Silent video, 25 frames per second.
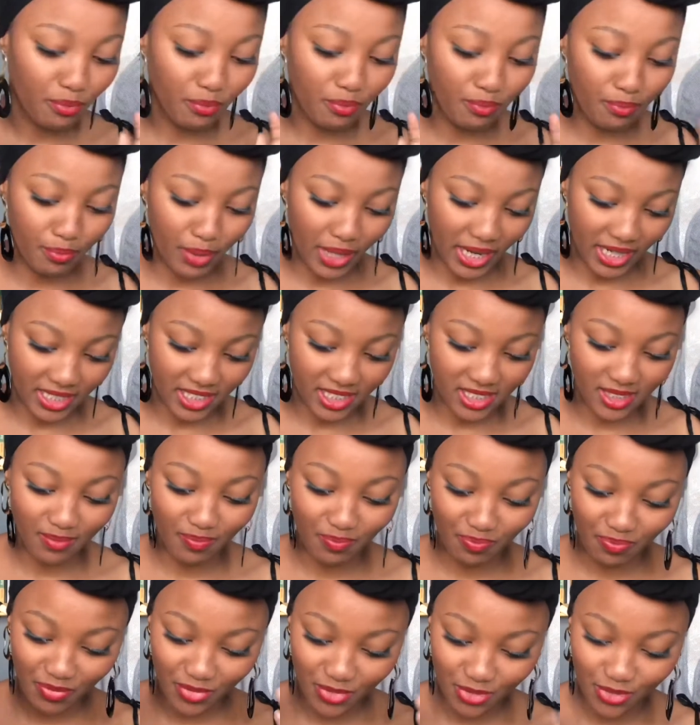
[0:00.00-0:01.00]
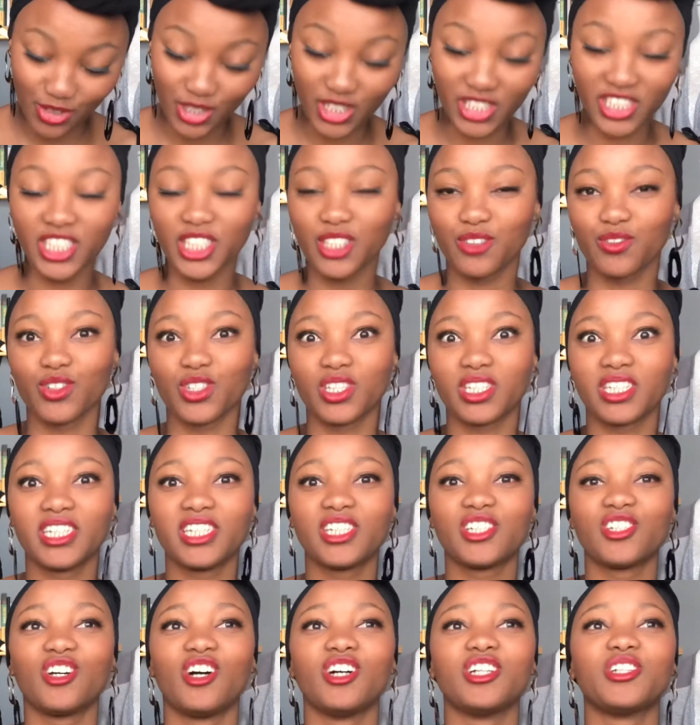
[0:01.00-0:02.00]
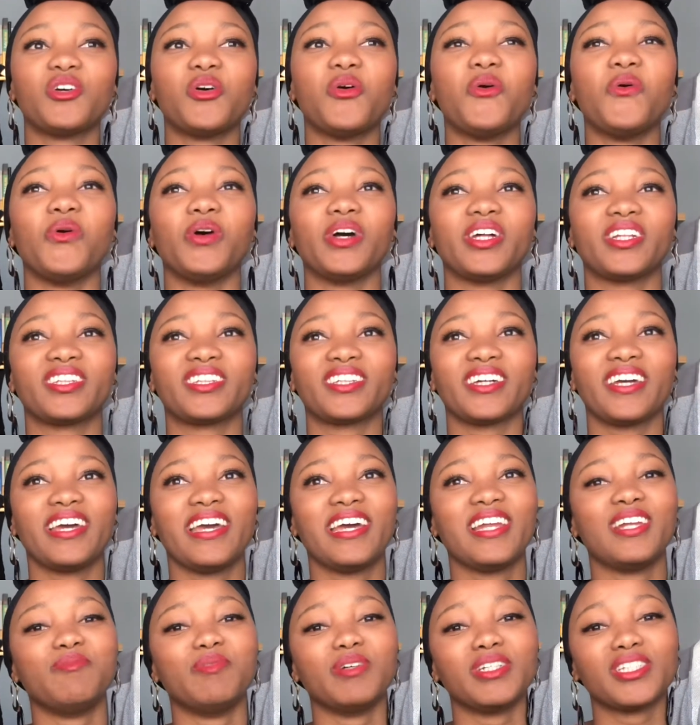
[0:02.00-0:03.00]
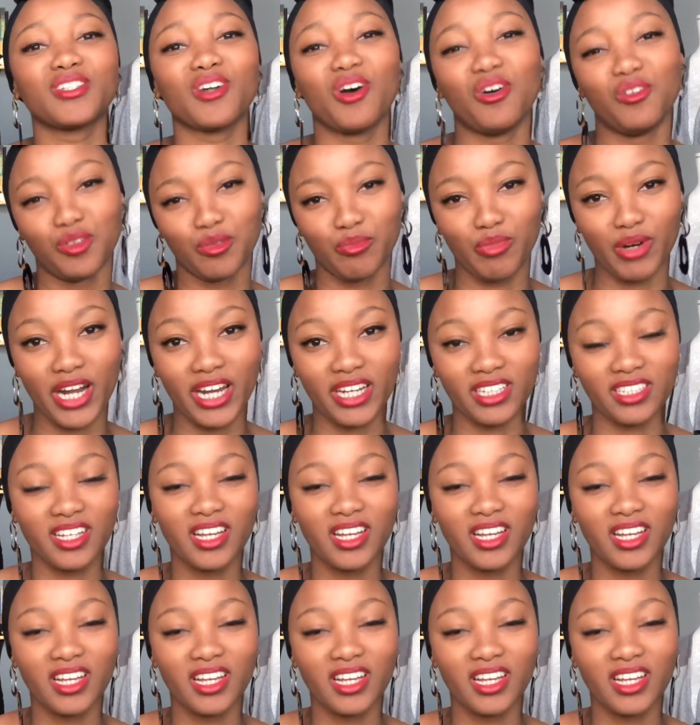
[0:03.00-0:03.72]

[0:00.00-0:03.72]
But first things first, let's start with the elements of a brand.